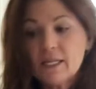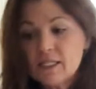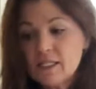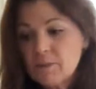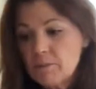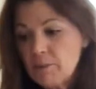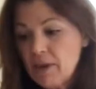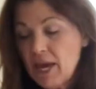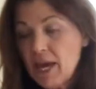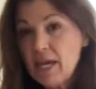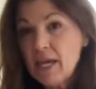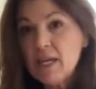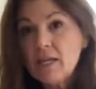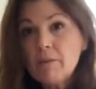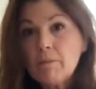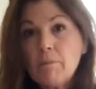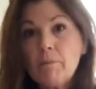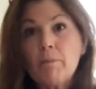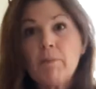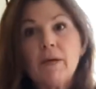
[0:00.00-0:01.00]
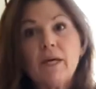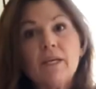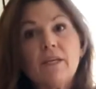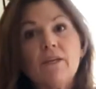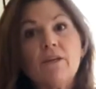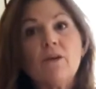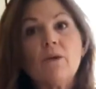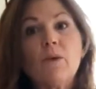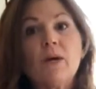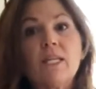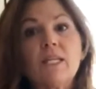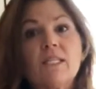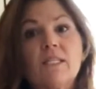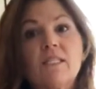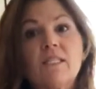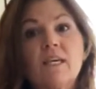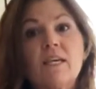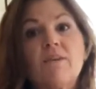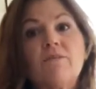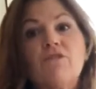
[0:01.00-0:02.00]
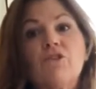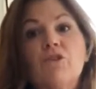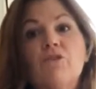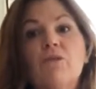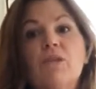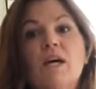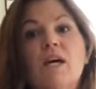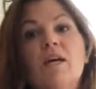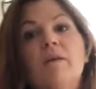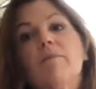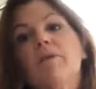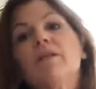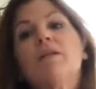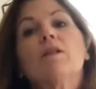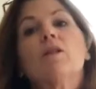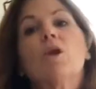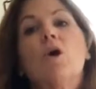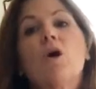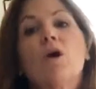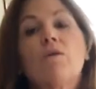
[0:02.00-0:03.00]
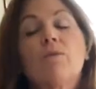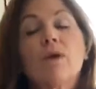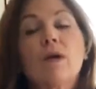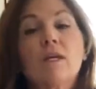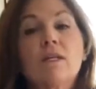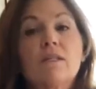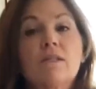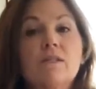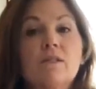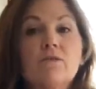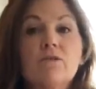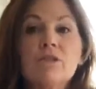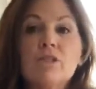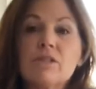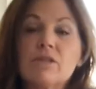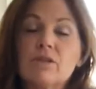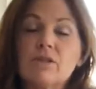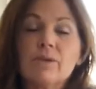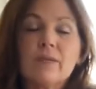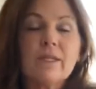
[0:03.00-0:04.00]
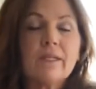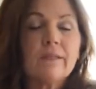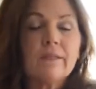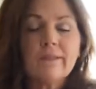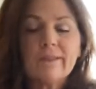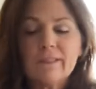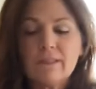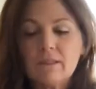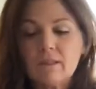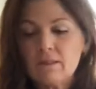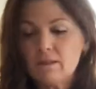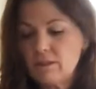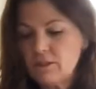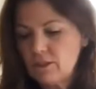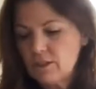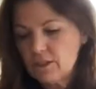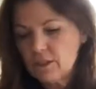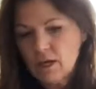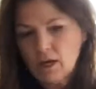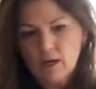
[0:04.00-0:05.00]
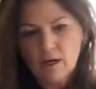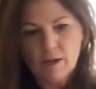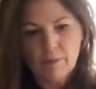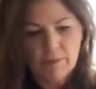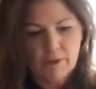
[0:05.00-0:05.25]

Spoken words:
a pain, but you know what? It saves you time in the long run. So just do it. Just suck it up and